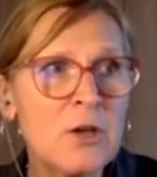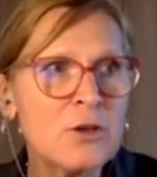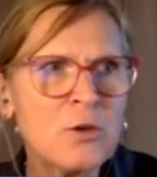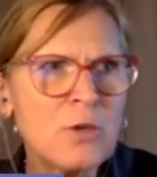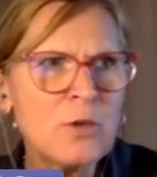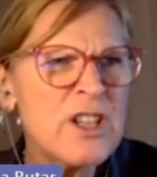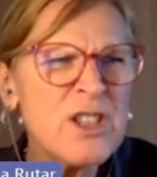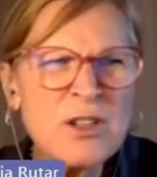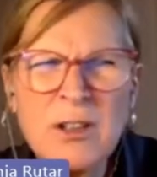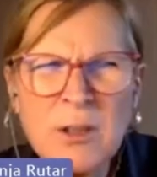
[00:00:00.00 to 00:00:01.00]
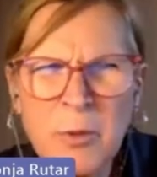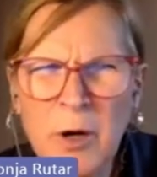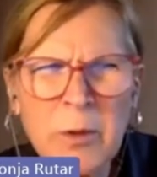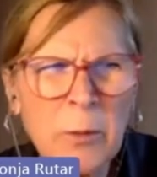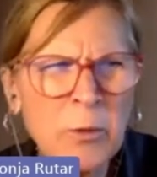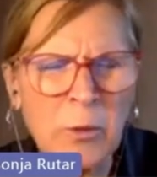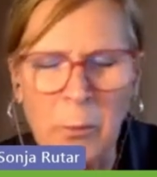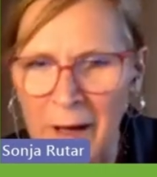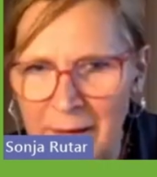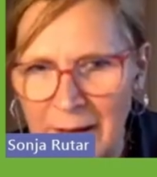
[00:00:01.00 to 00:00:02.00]
So it's not the problem with the
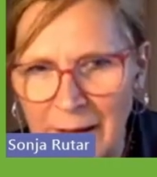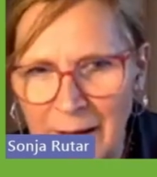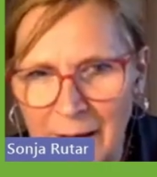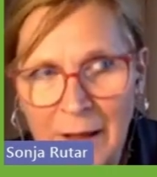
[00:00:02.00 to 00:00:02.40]
money.